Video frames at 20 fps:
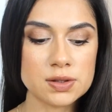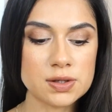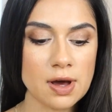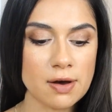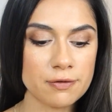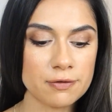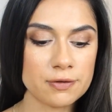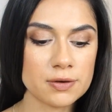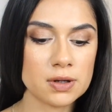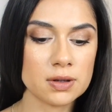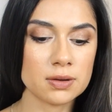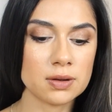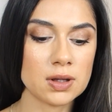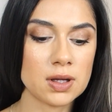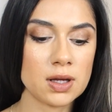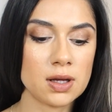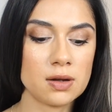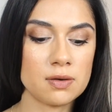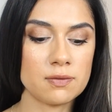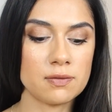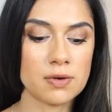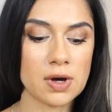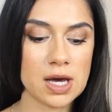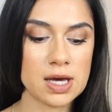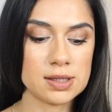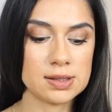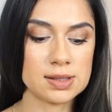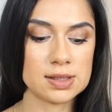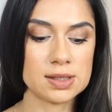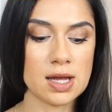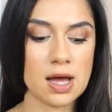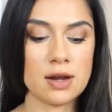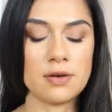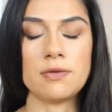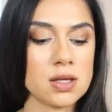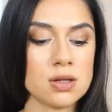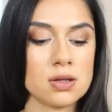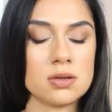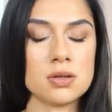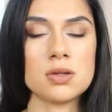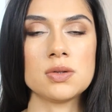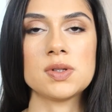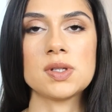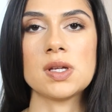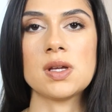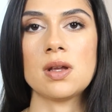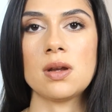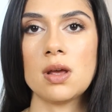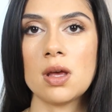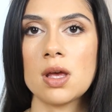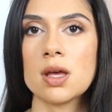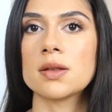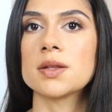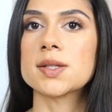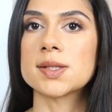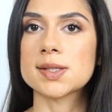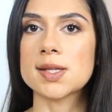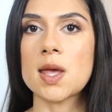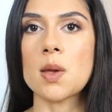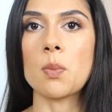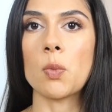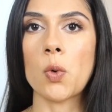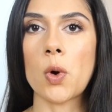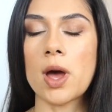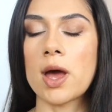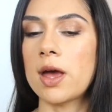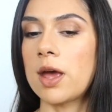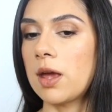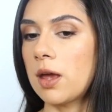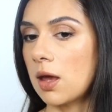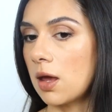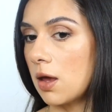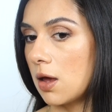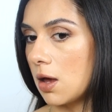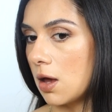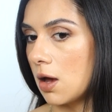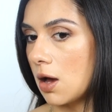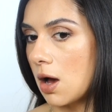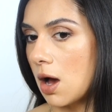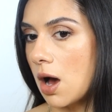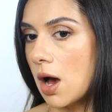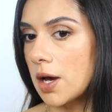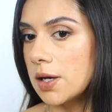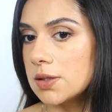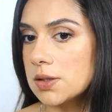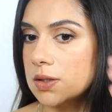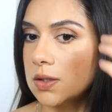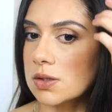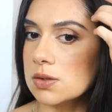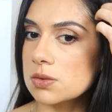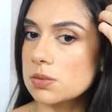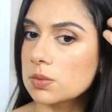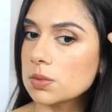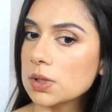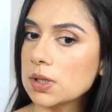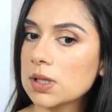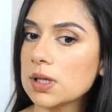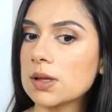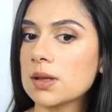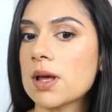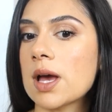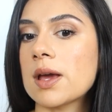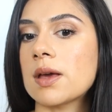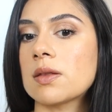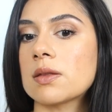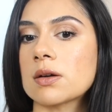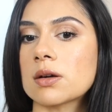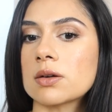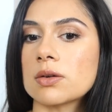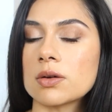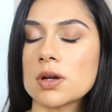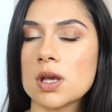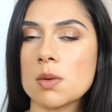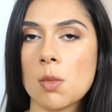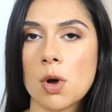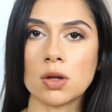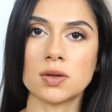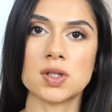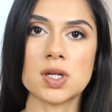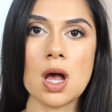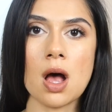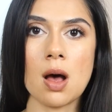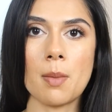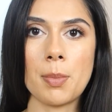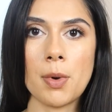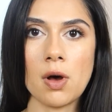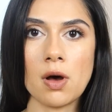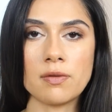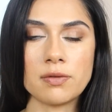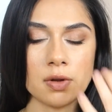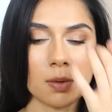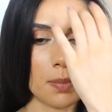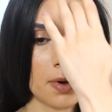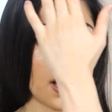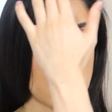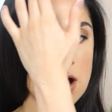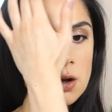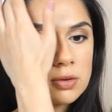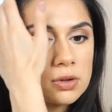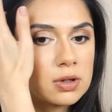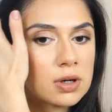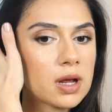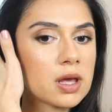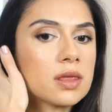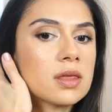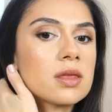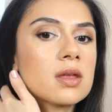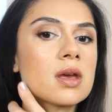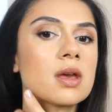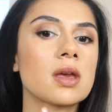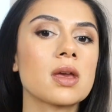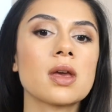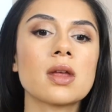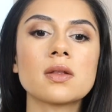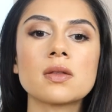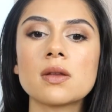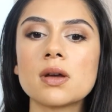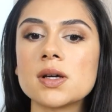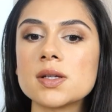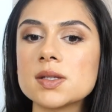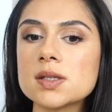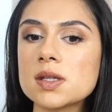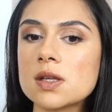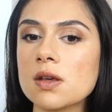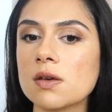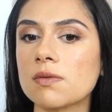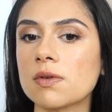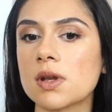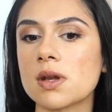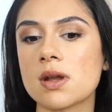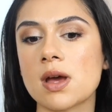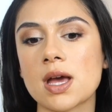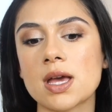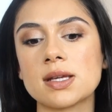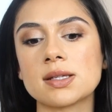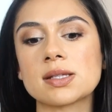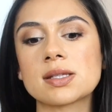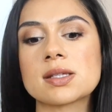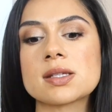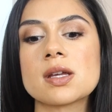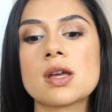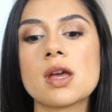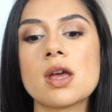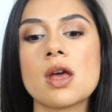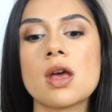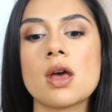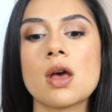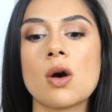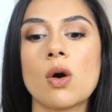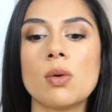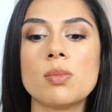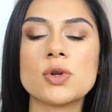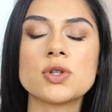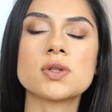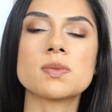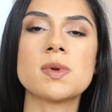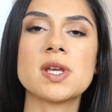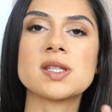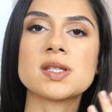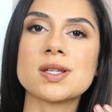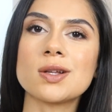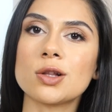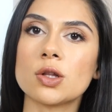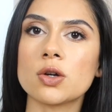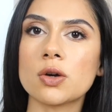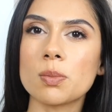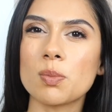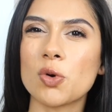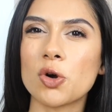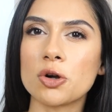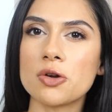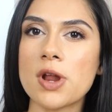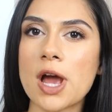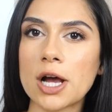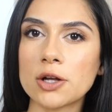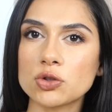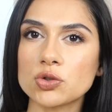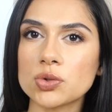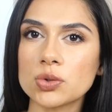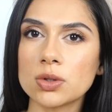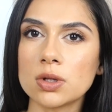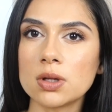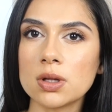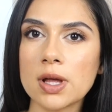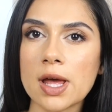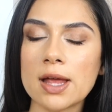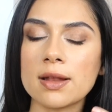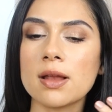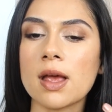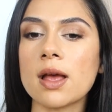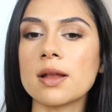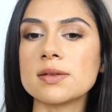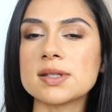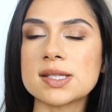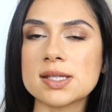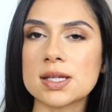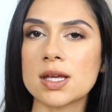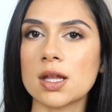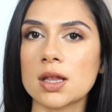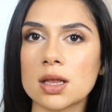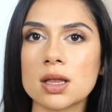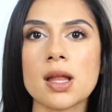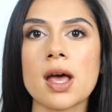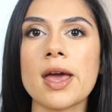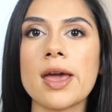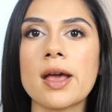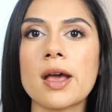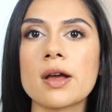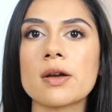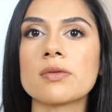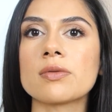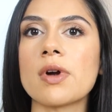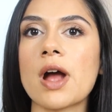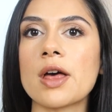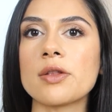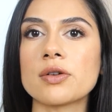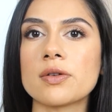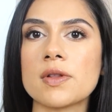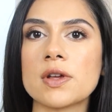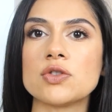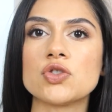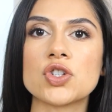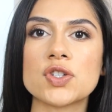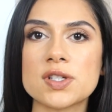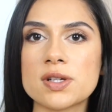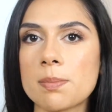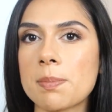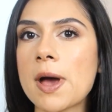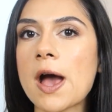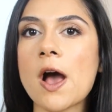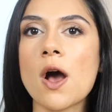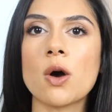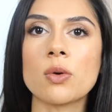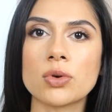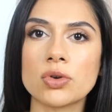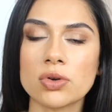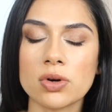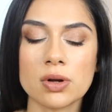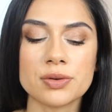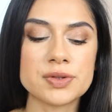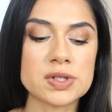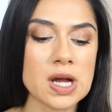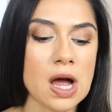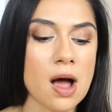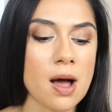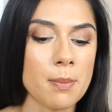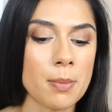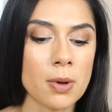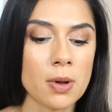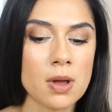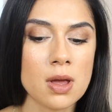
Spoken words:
Definitely advice that if you use it the same way. I do really like the cream on top of the powder. I think it does give a nice, almost makes it look more natural and skin-like rather than just a powder on top.